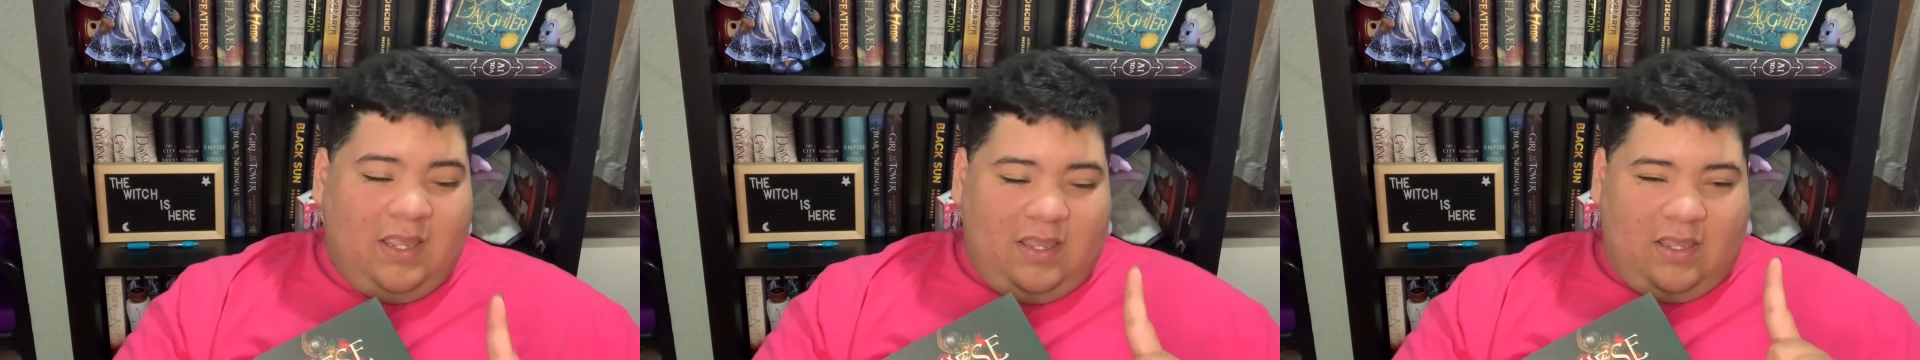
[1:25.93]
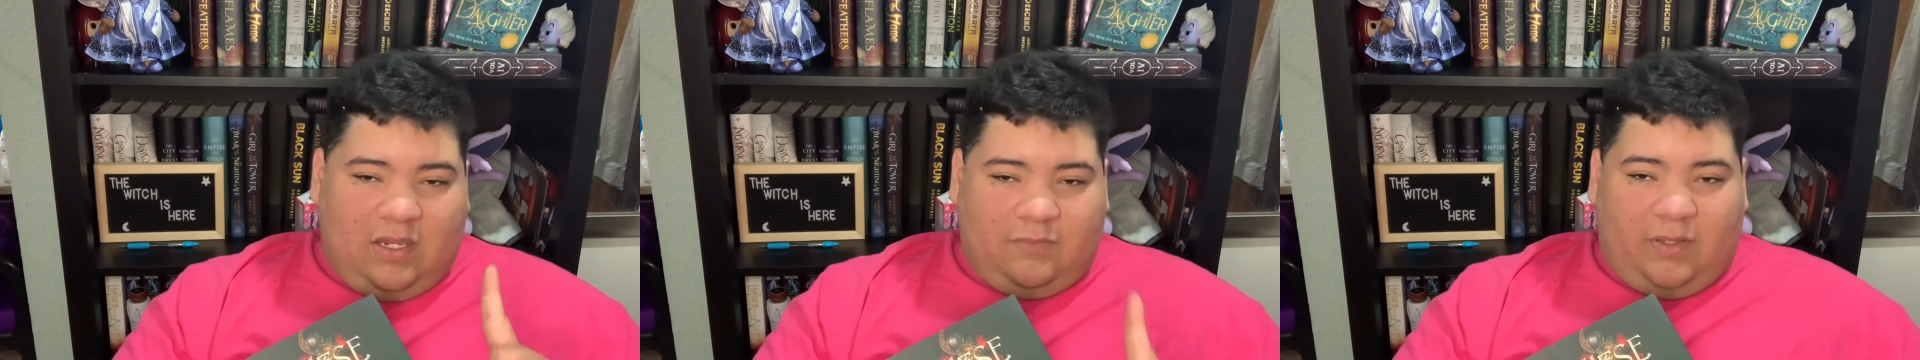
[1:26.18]

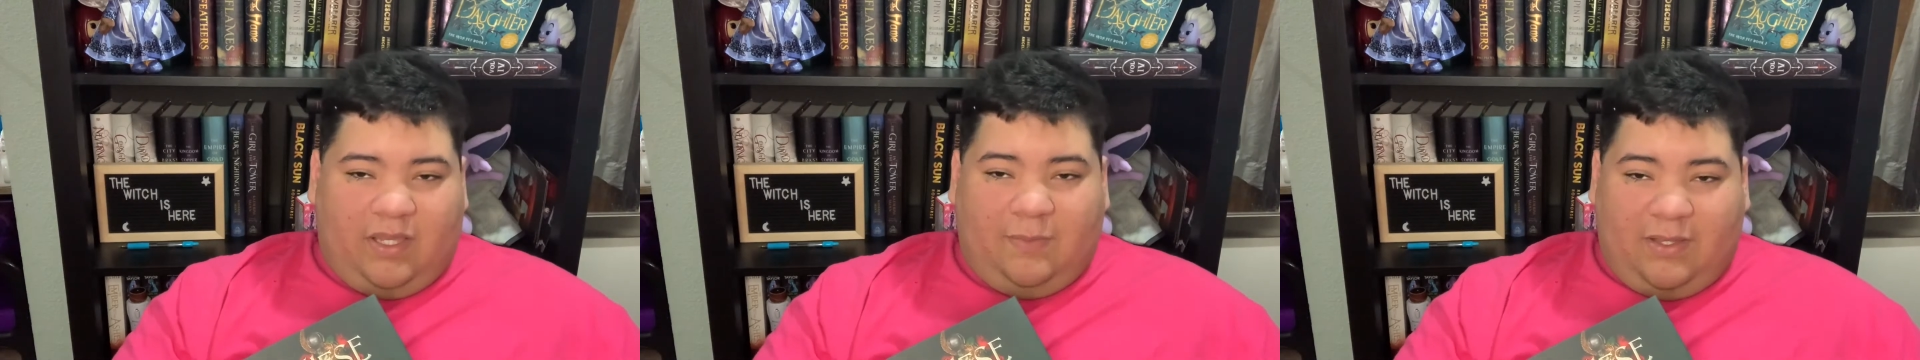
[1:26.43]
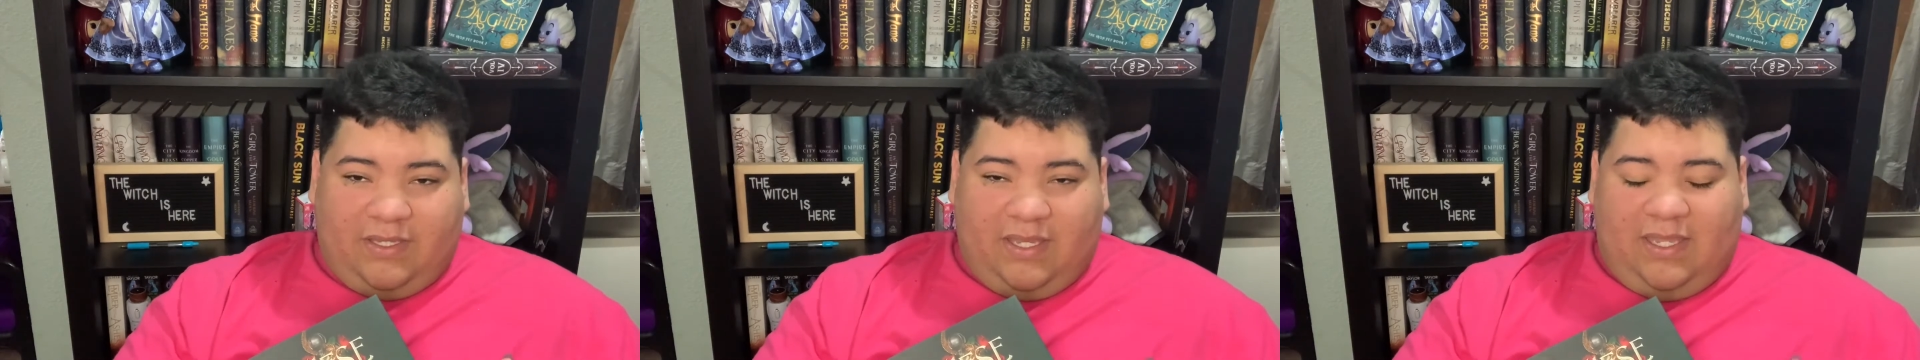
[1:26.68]
and really
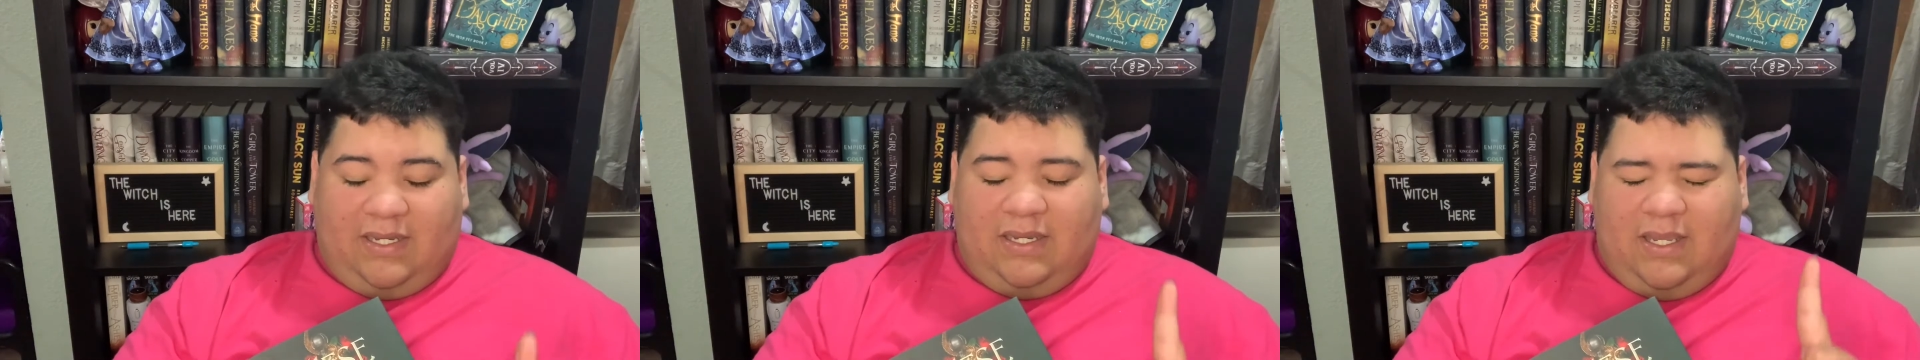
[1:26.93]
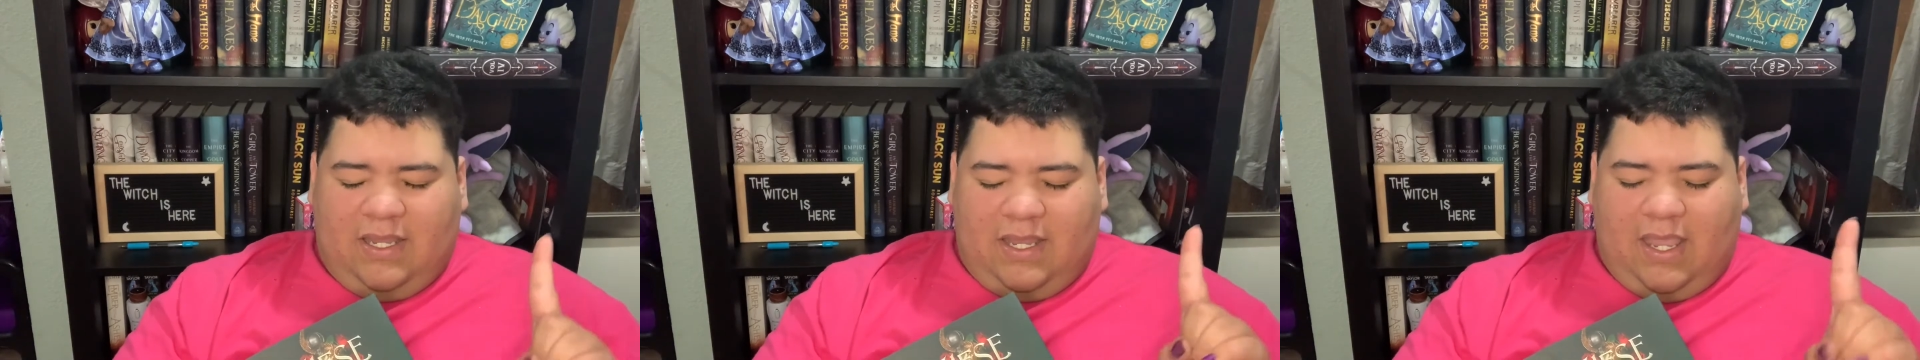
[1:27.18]
well done.
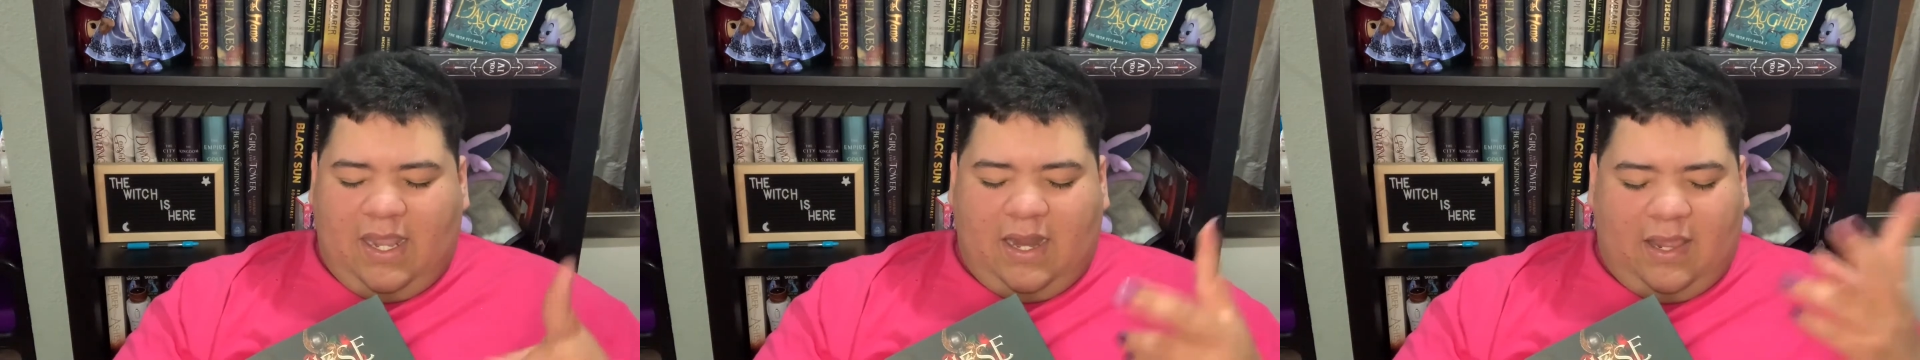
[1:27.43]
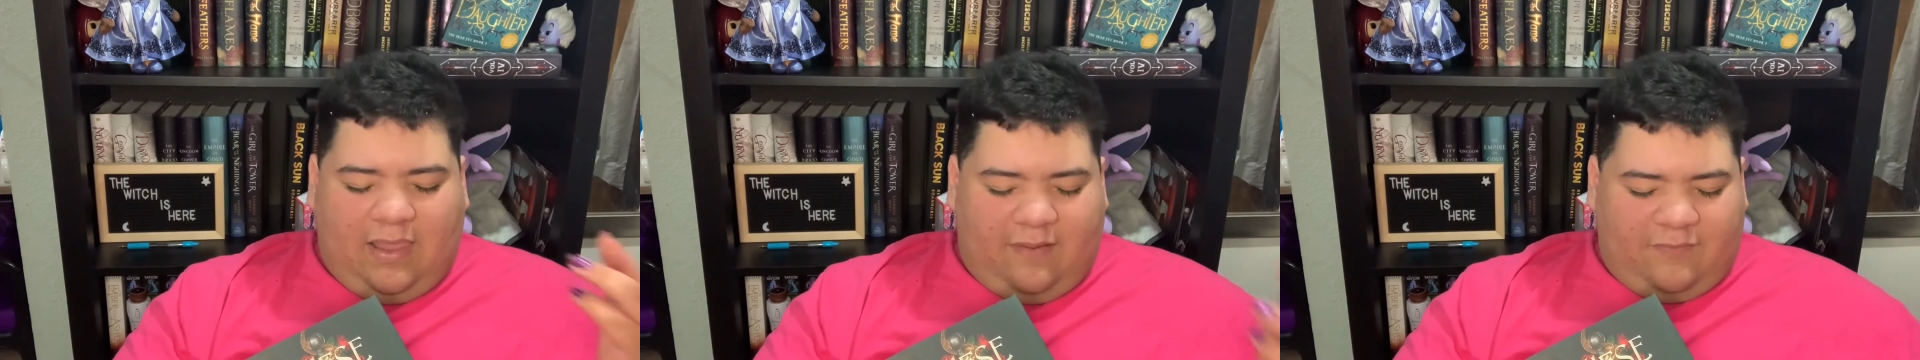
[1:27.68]
And
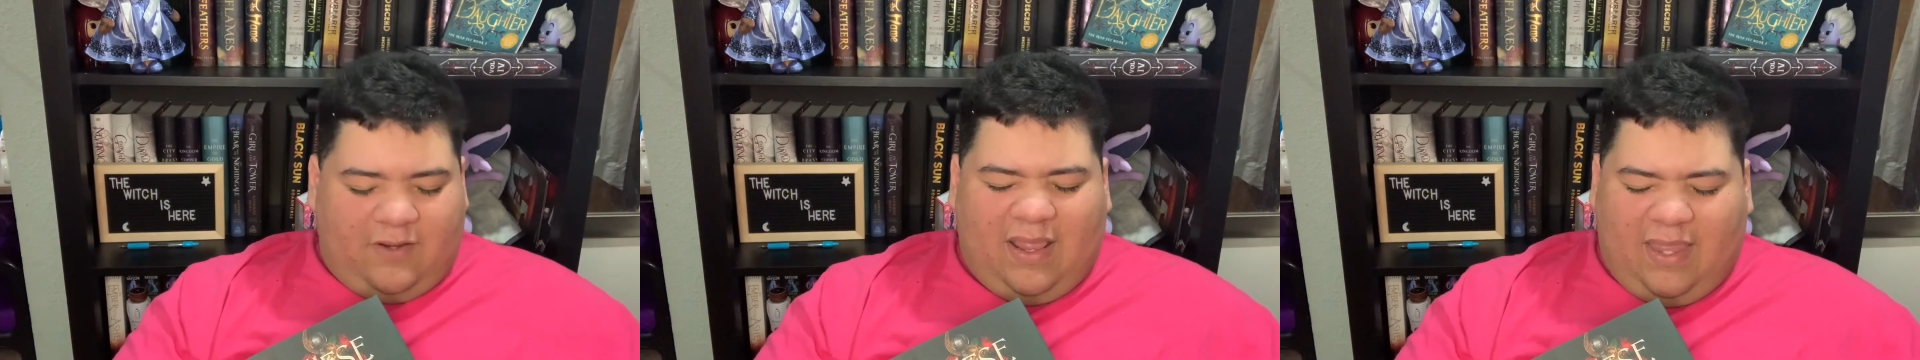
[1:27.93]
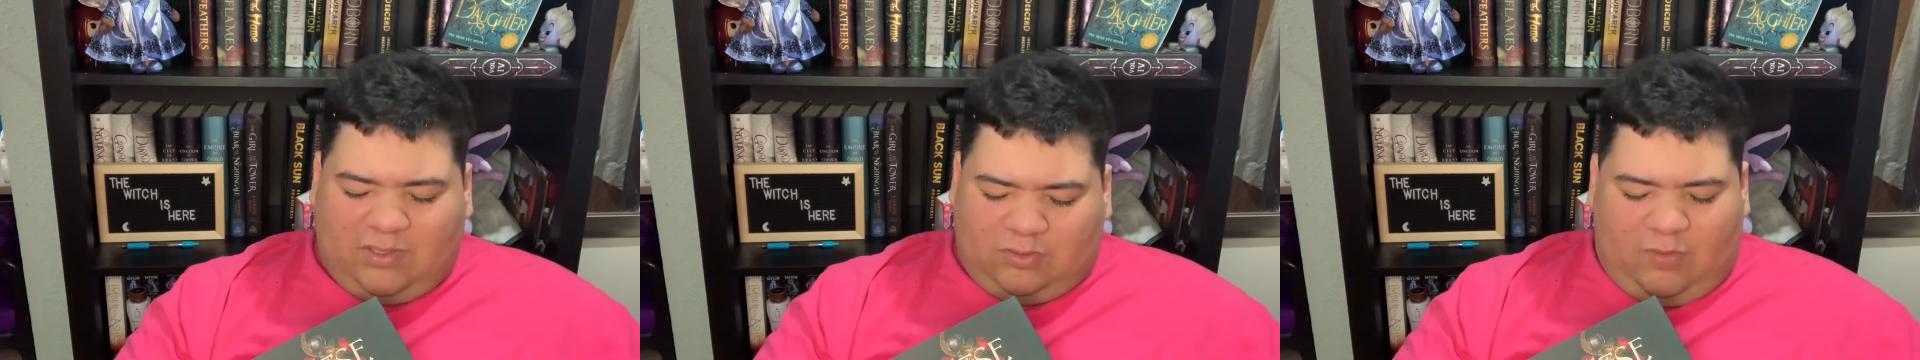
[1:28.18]
I
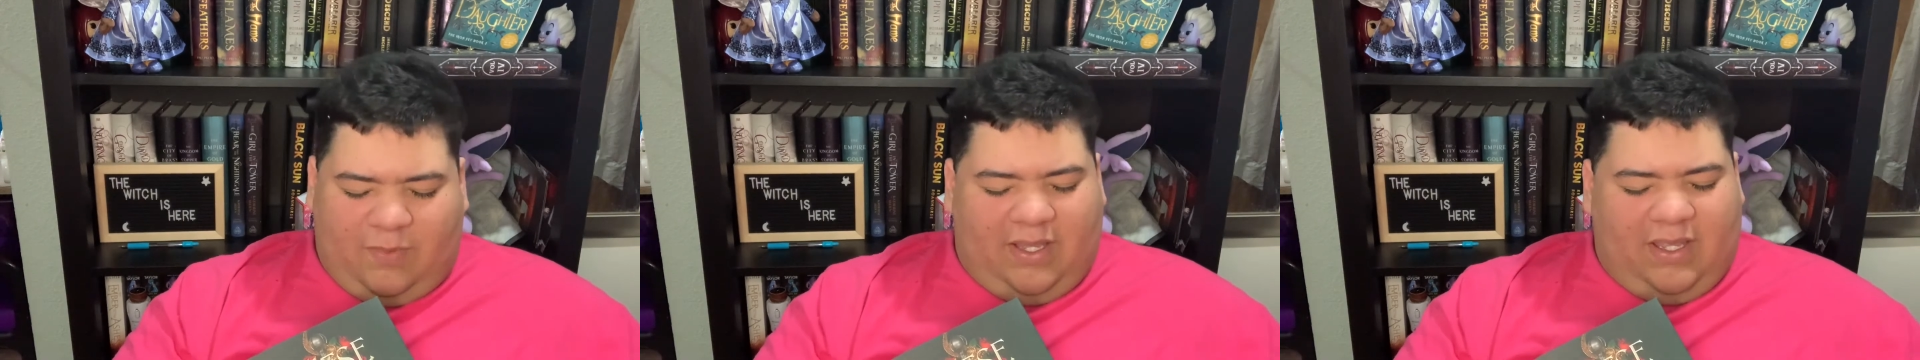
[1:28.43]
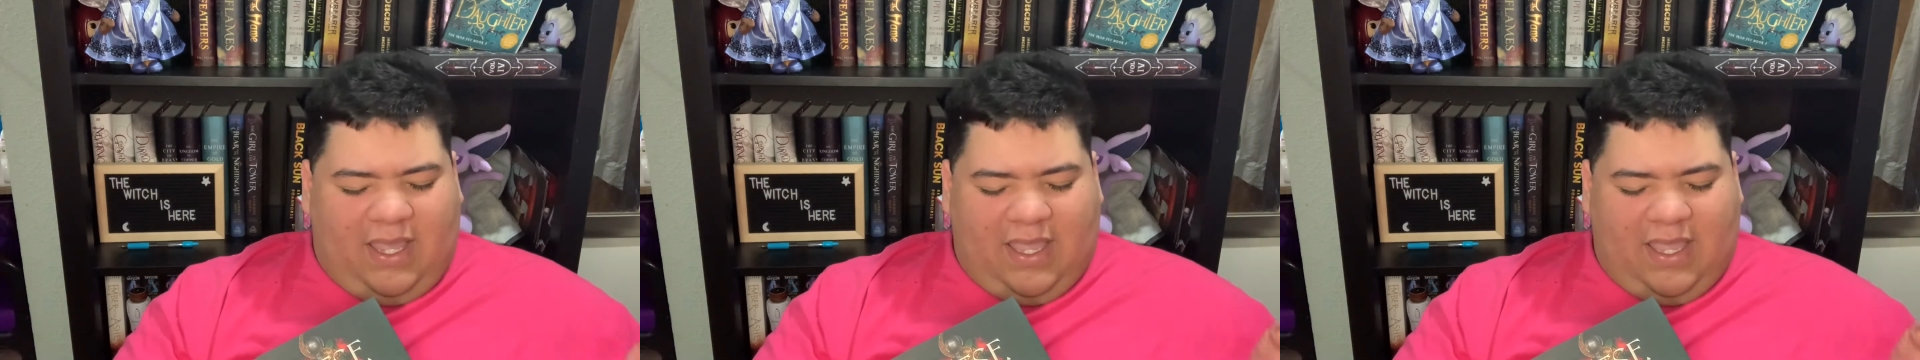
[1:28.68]
liked Roma.